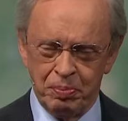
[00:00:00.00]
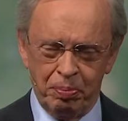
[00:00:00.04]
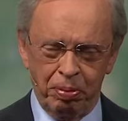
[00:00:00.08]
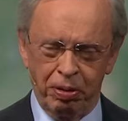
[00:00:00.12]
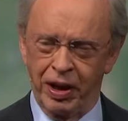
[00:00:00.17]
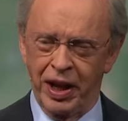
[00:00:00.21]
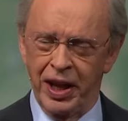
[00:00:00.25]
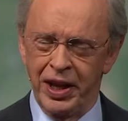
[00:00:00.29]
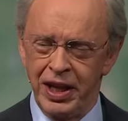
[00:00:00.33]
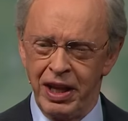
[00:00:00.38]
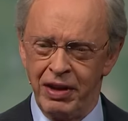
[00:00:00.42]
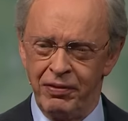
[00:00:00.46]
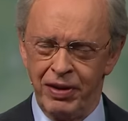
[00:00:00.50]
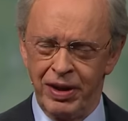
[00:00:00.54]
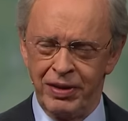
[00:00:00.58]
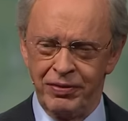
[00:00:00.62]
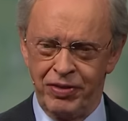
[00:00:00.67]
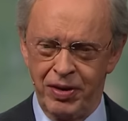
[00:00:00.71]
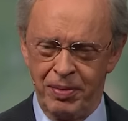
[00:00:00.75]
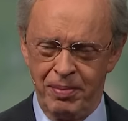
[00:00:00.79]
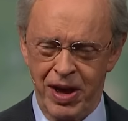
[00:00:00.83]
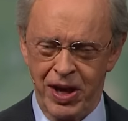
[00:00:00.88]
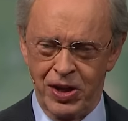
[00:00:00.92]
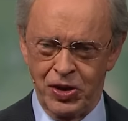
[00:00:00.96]
plenty of
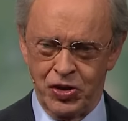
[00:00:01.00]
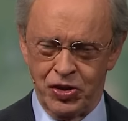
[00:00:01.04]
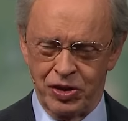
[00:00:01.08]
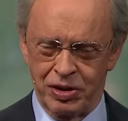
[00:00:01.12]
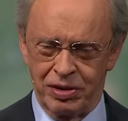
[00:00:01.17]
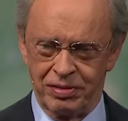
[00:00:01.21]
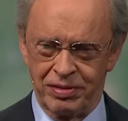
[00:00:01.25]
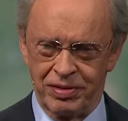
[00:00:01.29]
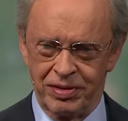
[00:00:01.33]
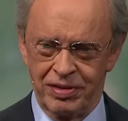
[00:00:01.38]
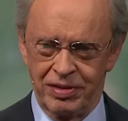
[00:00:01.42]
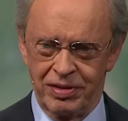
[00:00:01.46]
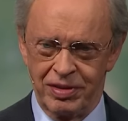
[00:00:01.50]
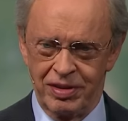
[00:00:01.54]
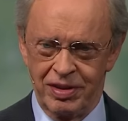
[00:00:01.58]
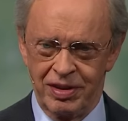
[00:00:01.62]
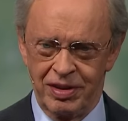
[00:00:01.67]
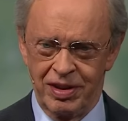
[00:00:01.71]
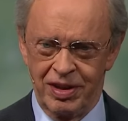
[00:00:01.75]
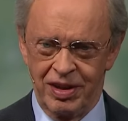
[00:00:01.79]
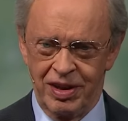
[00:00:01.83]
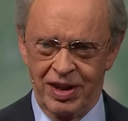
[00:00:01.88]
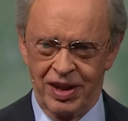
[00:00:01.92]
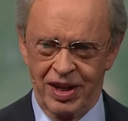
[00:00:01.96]
information
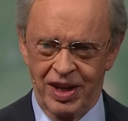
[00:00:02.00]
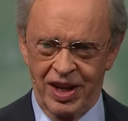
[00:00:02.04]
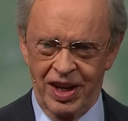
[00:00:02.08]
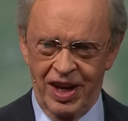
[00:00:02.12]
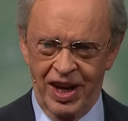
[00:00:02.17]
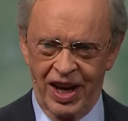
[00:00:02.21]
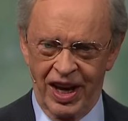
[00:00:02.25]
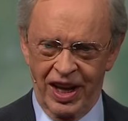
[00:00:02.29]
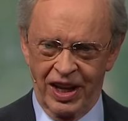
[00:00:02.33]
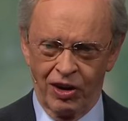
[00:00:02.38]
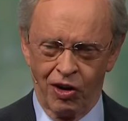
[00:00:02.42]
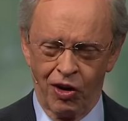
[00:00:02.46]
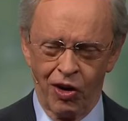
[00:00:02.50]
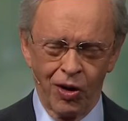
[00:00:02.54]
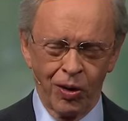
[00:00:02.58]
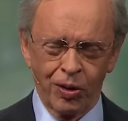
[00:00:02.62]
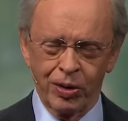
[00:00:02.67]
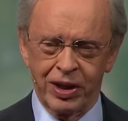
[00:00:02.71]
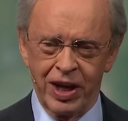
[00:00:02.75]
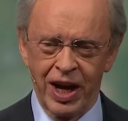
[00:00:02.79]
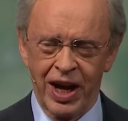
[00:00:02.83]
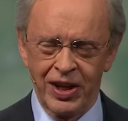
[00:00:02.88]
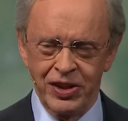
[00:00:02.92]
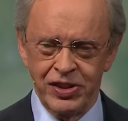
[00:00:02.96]
and all
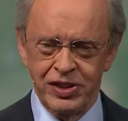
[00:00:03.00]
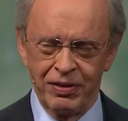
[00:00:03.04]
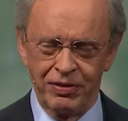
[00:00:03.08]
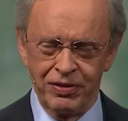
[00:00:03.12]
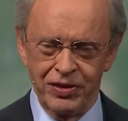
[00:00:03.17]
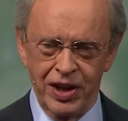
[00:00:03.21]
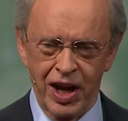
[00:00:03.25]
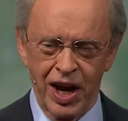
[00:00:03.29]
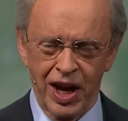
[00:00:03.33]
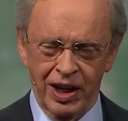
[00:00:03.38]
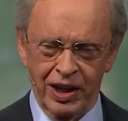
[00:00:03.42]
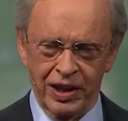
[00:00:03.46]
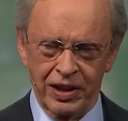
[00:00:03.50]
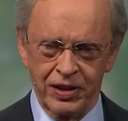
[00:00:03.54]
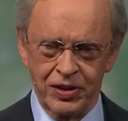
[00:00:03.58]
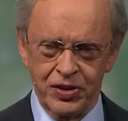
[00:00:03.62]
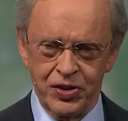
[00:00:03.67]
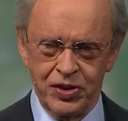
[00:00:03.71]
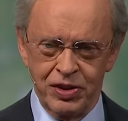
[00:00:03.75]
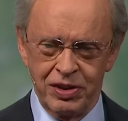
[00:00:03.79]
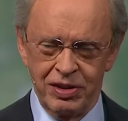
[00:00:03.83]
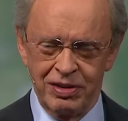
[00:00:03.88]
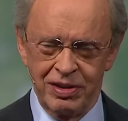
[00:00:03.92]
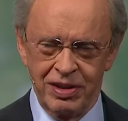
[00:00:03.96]
kinds of
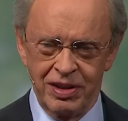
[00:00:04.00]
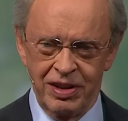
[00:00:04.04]
knowledge,